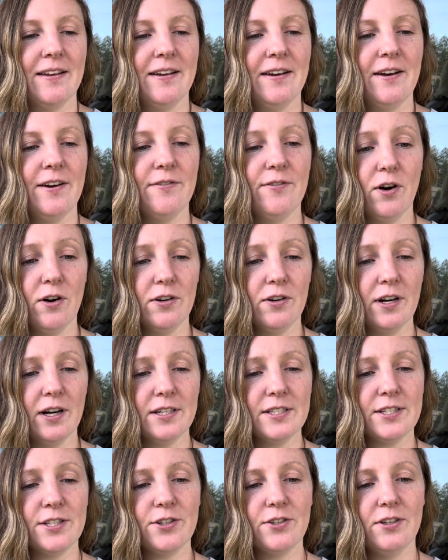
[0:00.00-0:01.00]
Of all
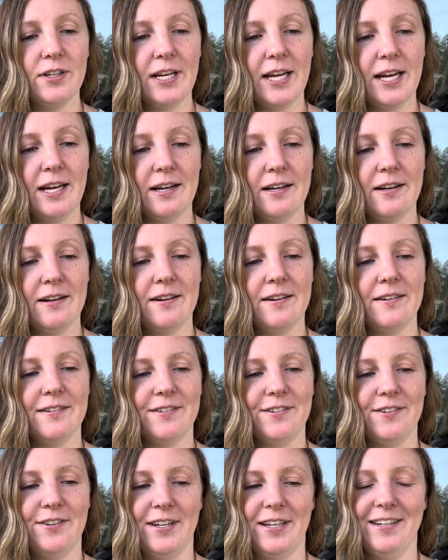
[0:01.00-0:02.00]
God's
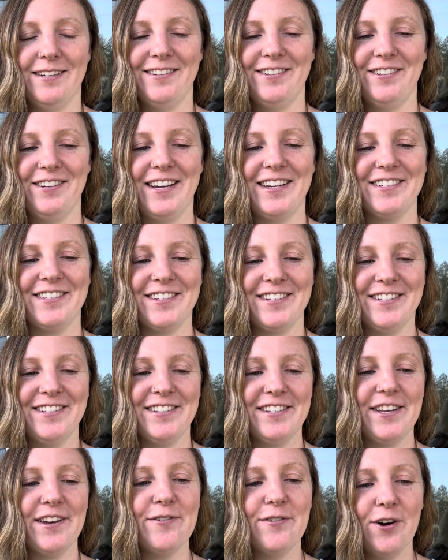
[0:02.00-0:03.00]

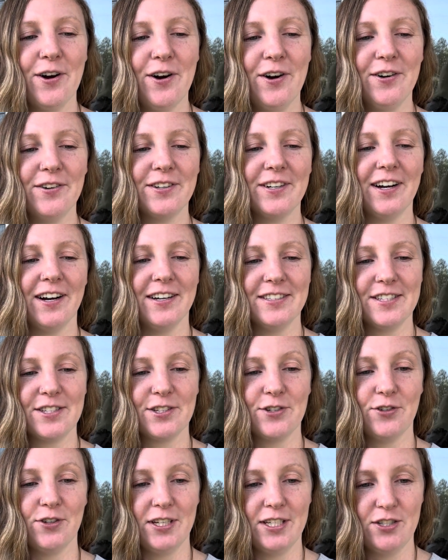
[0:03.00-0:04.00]
creations, of all God's
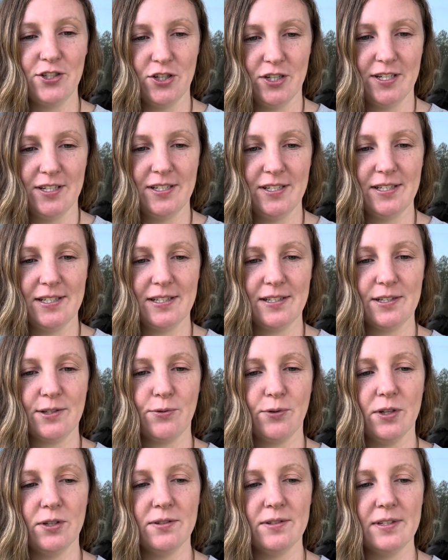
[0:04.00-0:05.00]
creatures,
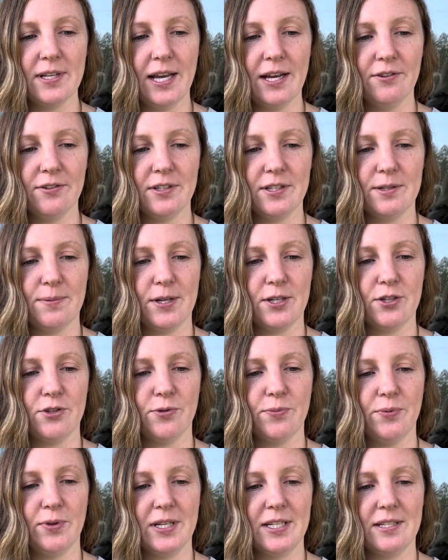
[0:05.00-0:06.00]
squirrels held a special
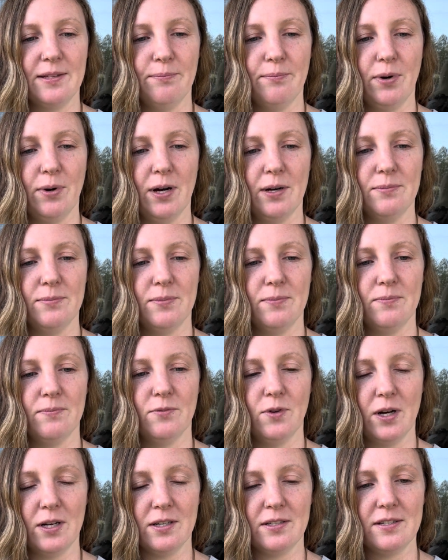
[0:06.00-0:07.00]
place in Bob
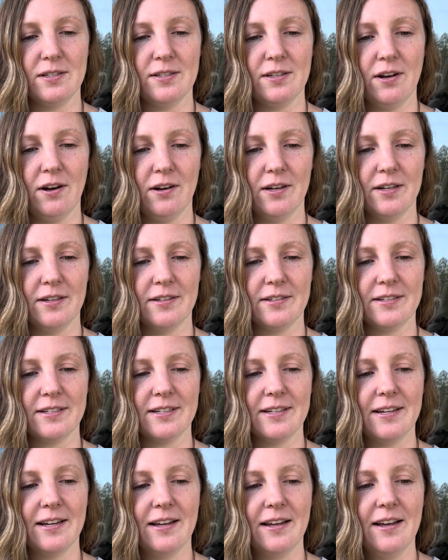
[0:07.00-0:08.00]
Ross's heart.
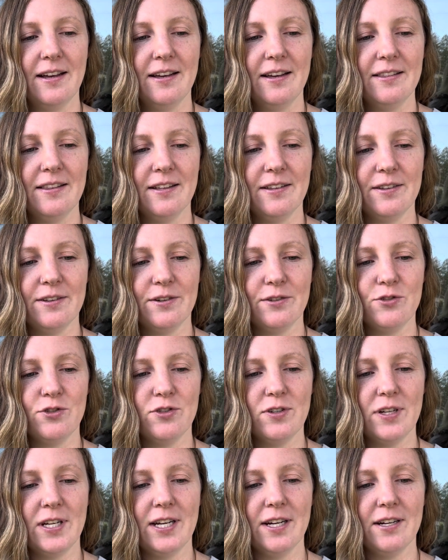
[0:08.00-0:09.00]
The little
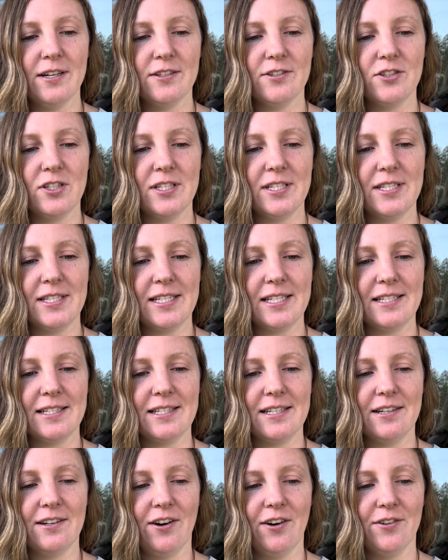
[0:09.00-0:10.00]
tree urchins, as he
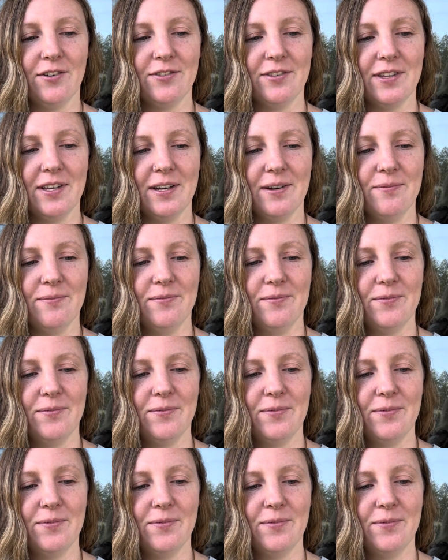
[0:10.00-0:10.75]
called them,